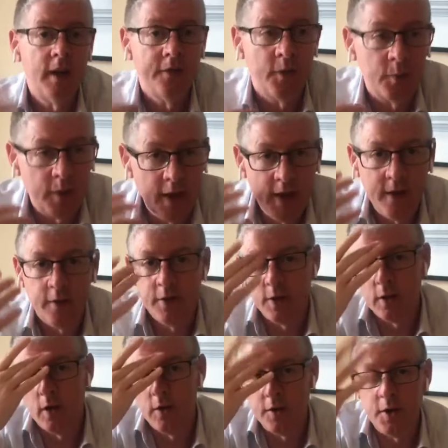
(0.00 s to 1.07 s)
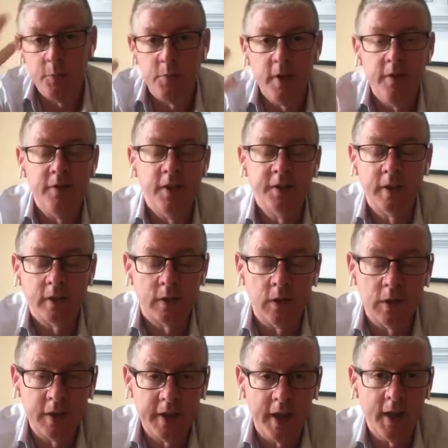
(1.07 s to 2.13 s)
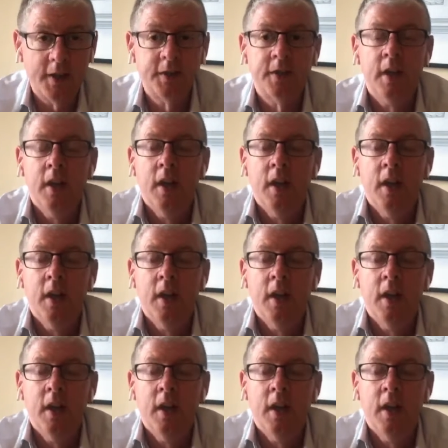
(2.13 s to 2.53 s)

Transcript: of the brain, or your prefrontal cortex,